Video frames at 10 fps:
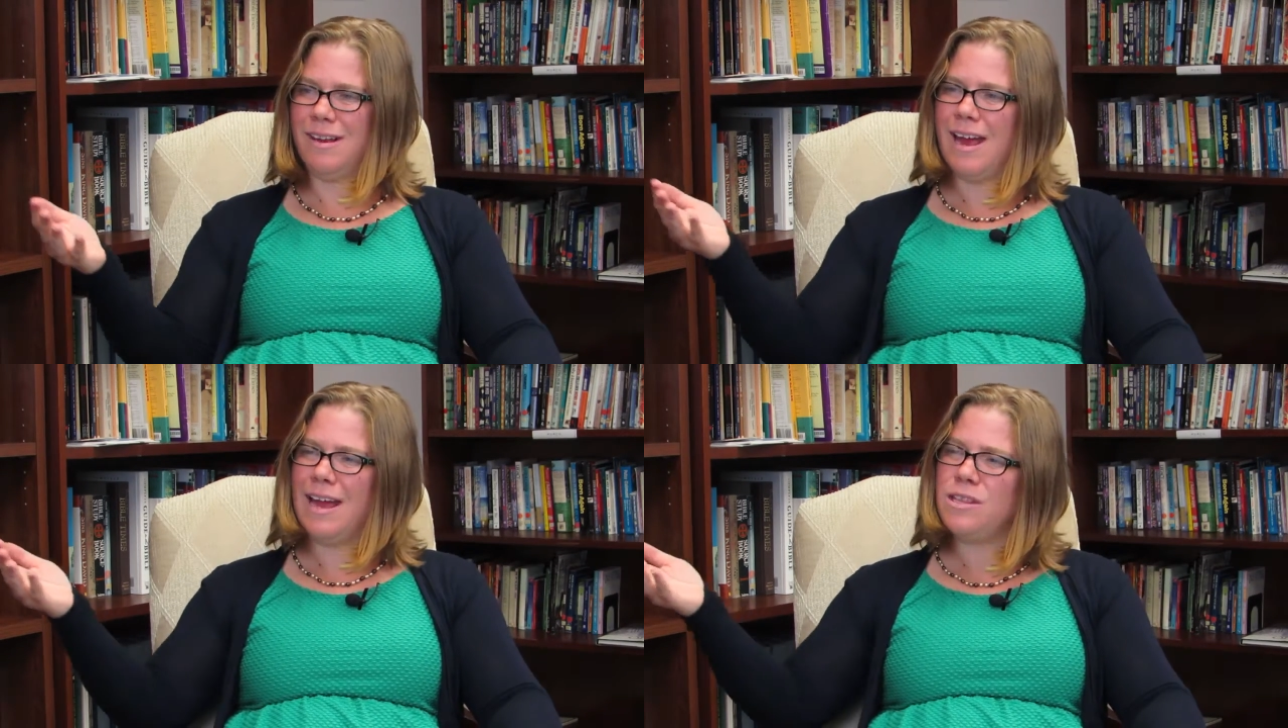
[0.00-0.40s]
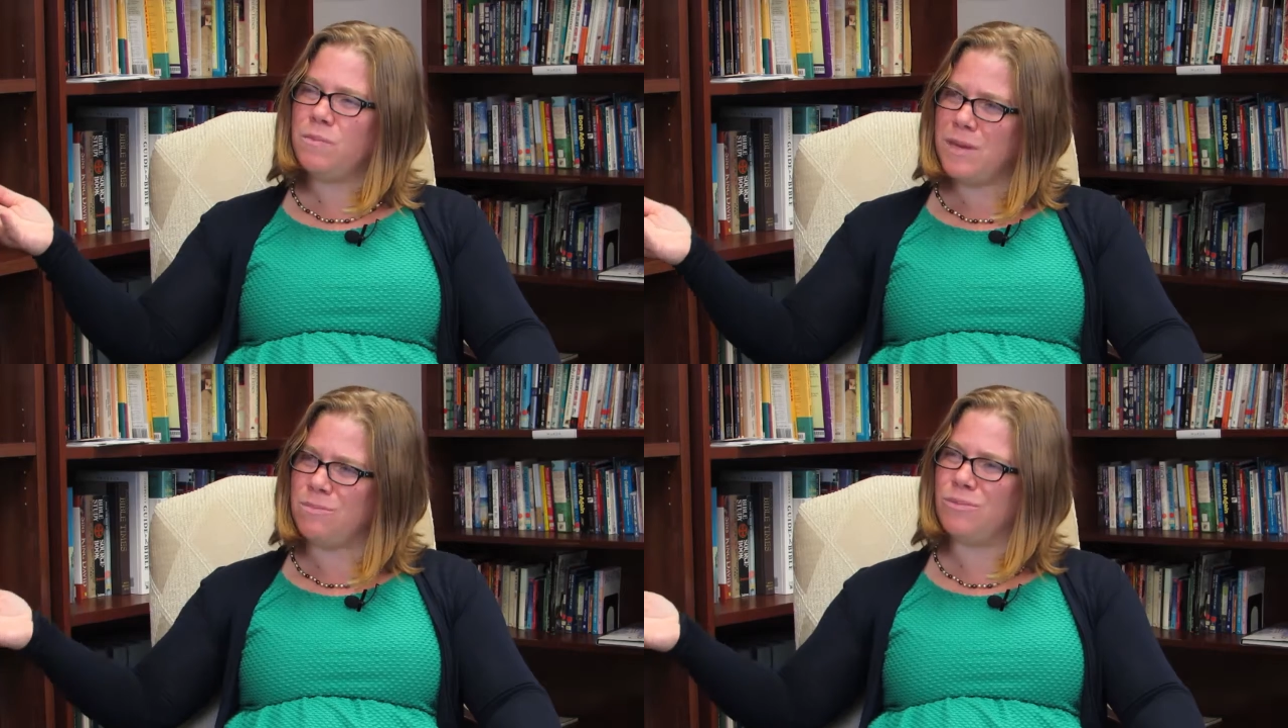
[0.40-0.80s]
and the
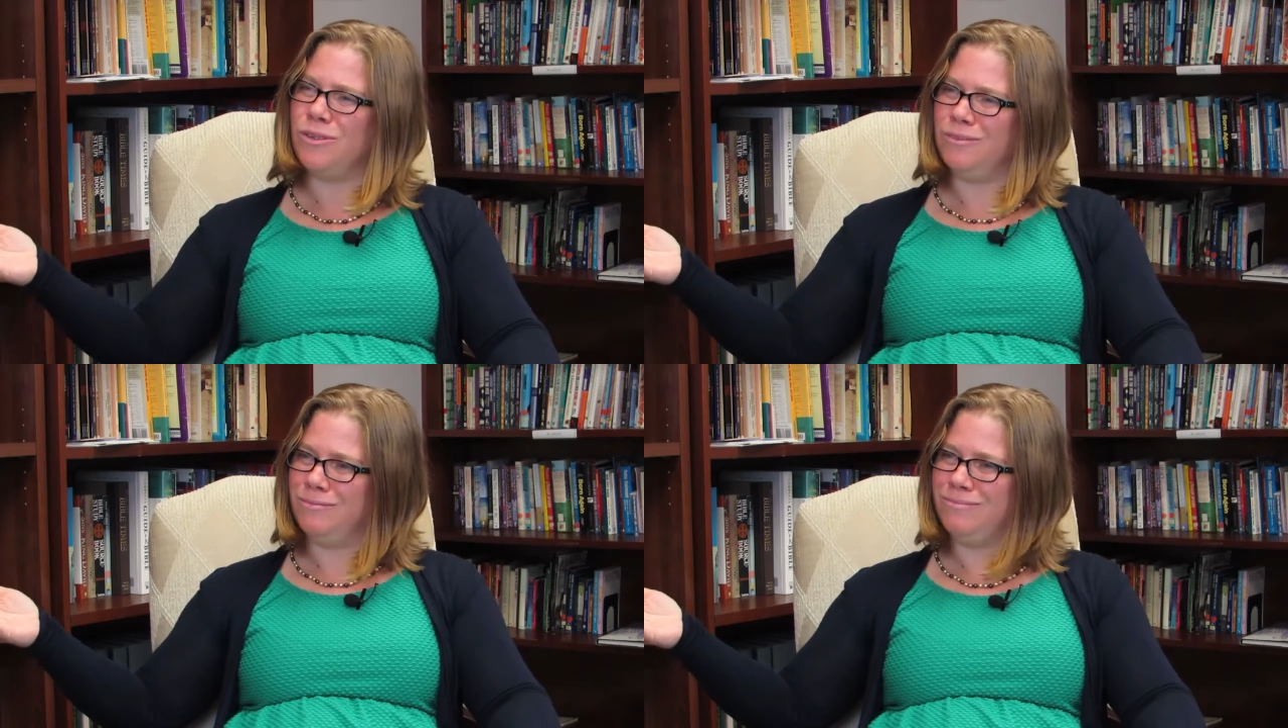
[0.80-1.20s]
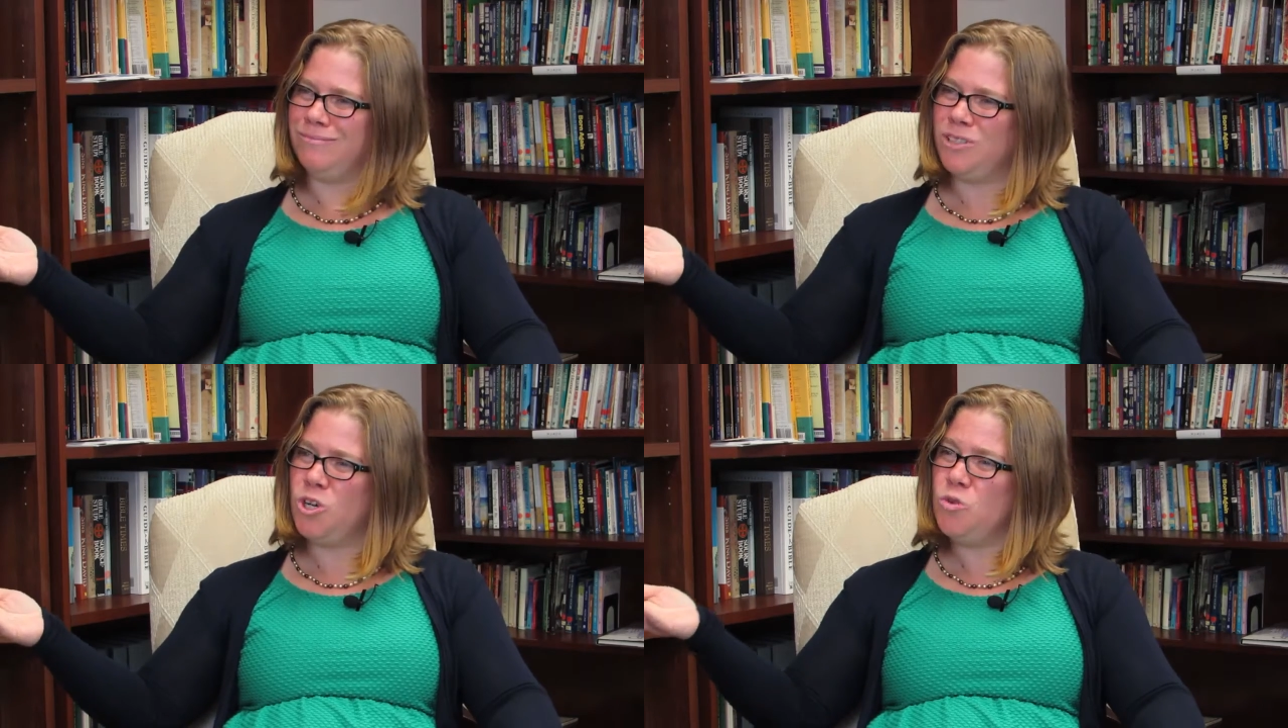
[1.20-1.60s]
people
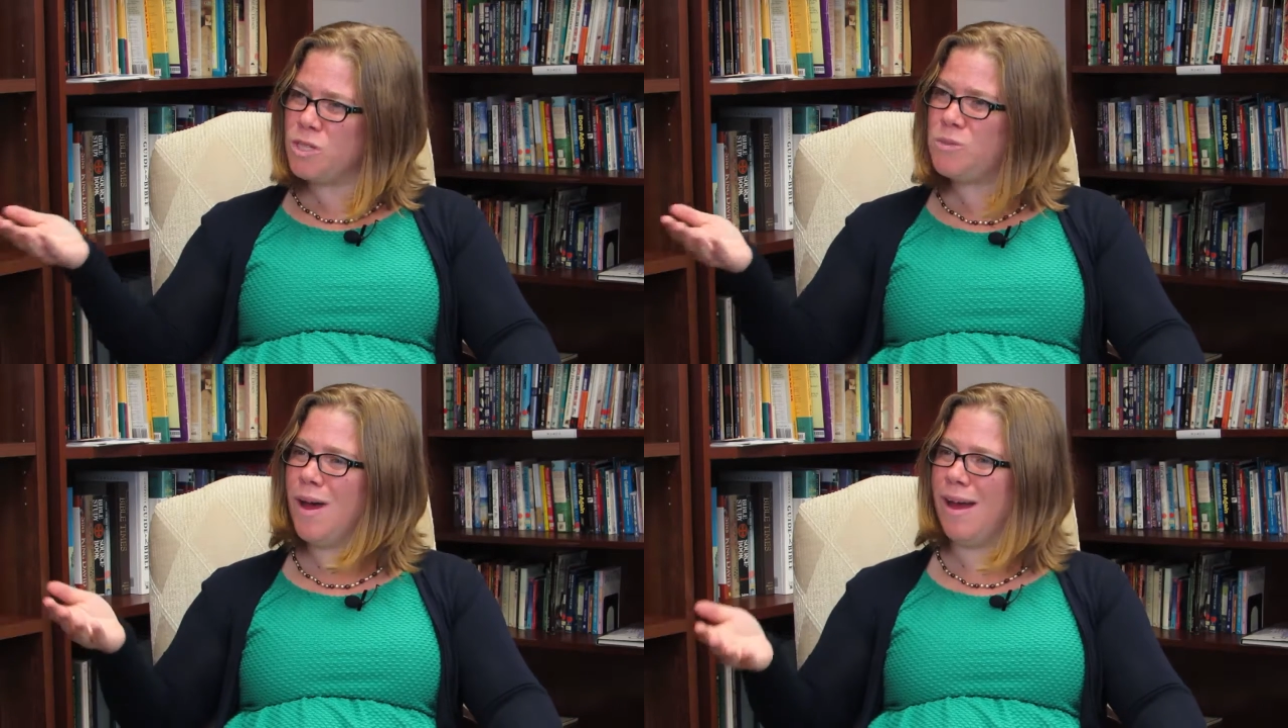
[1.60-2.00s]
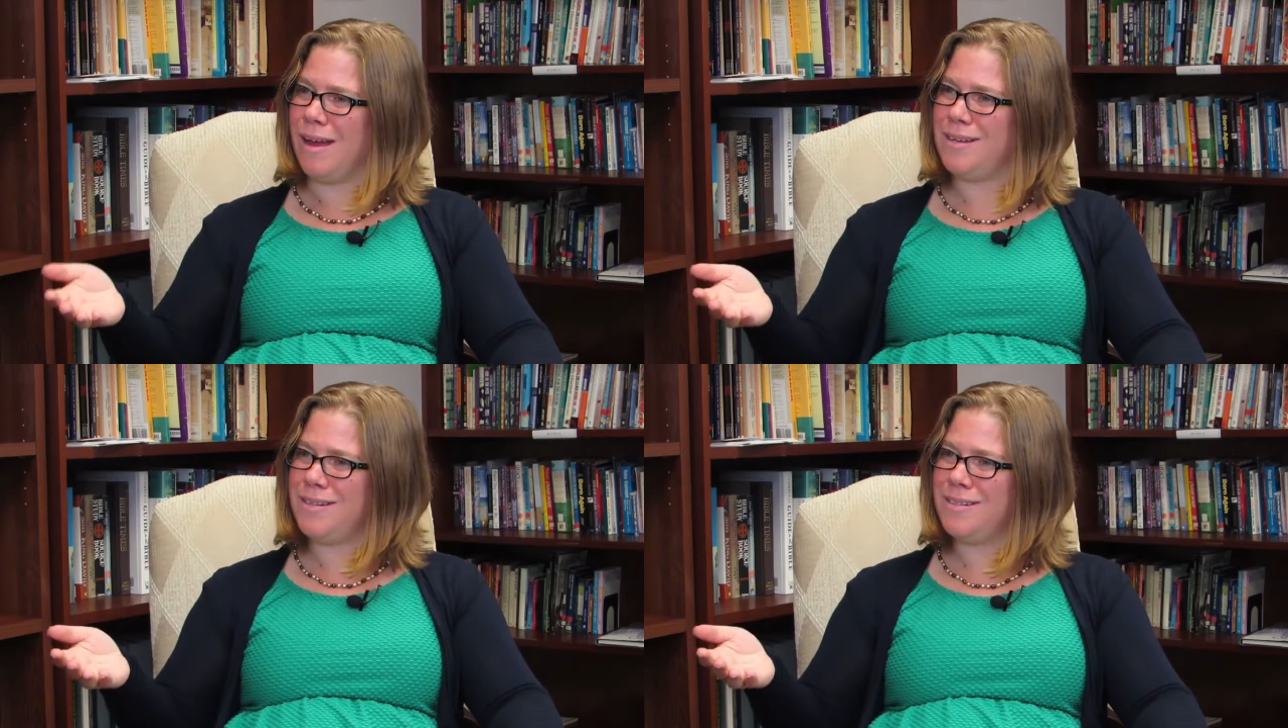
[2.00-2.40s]
who
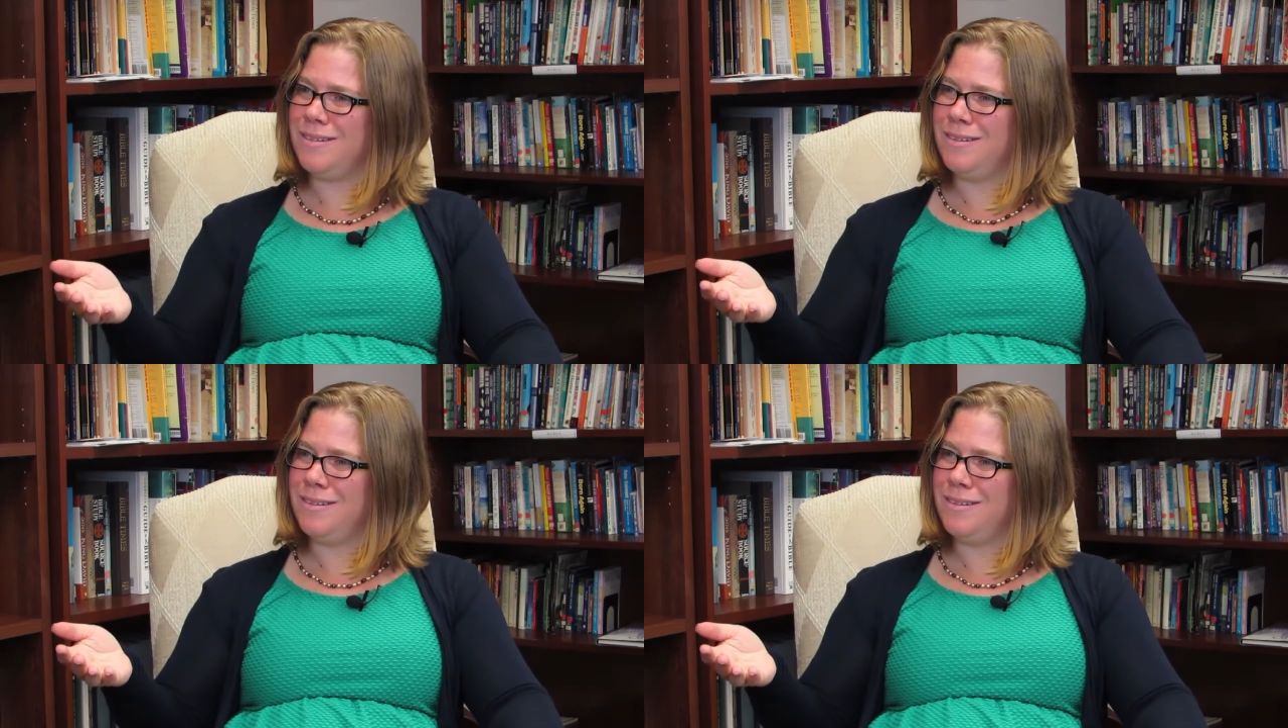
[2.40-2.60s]
respond.